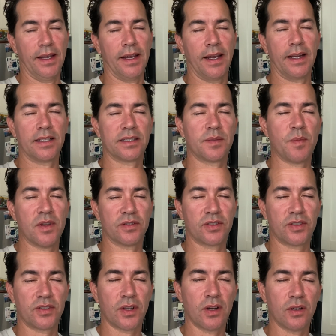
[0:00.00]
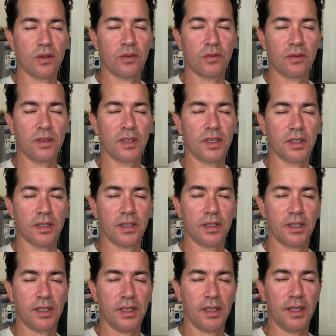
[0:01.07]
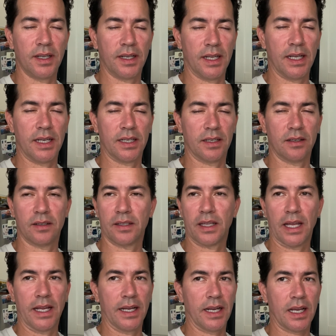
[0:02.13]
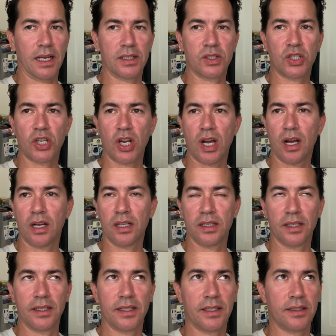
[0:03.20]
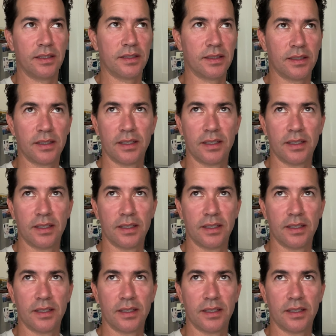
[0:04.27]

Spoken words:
And it smells so good in here, like chocolate.